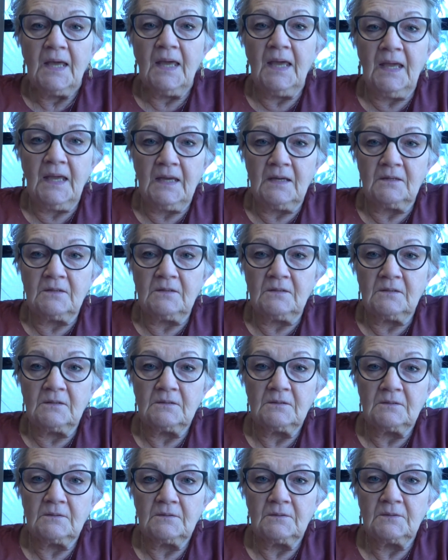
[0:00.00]
And
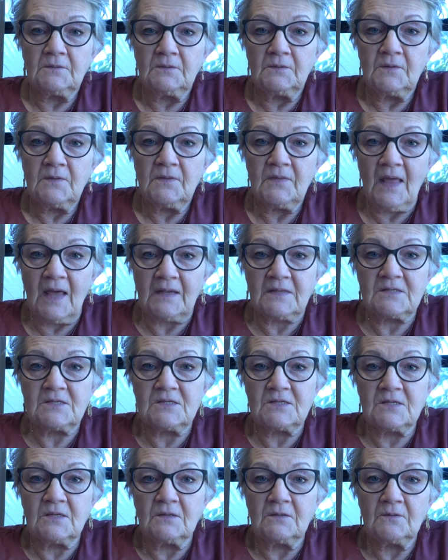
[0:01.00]

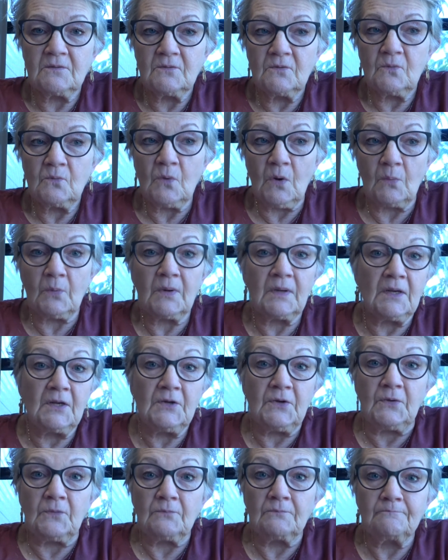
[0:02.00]
that's what we're going
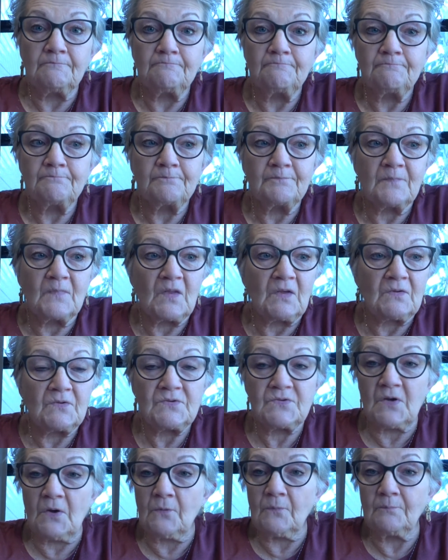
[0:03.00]
to do.
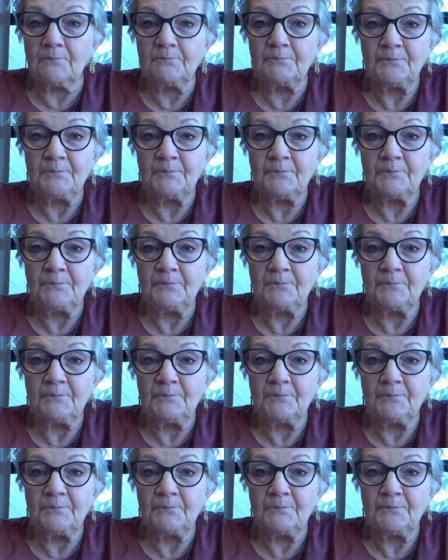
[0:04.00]
So,